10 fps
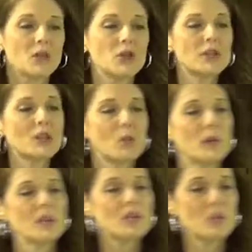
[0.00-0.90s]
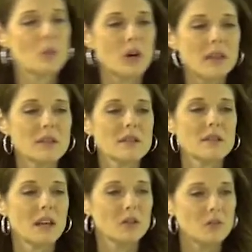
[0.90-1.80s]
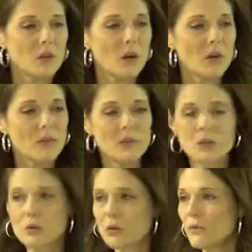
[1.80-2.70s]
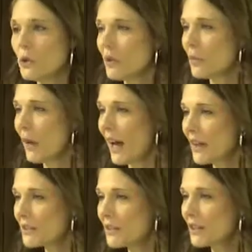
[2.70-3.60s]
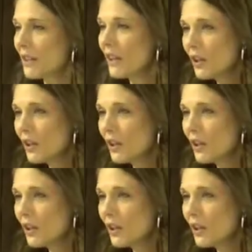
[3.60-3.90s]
just going to the ones that you know have been true of you in the past.